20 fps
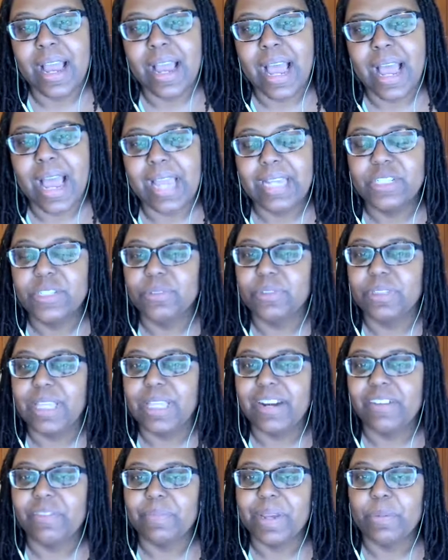I do a
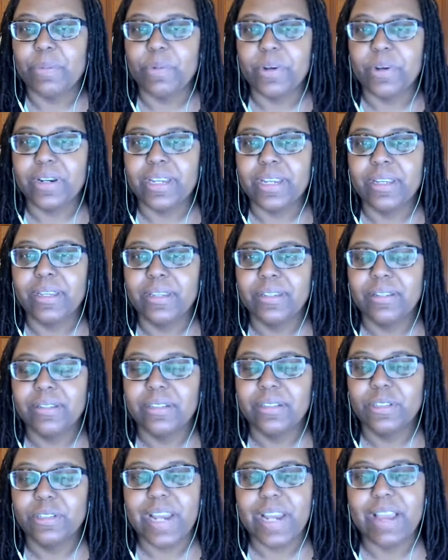lot of my work
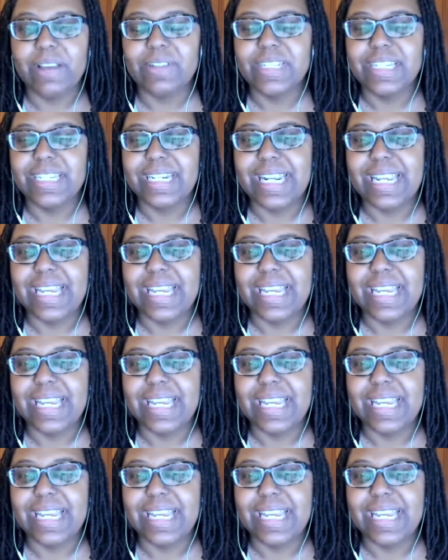grounded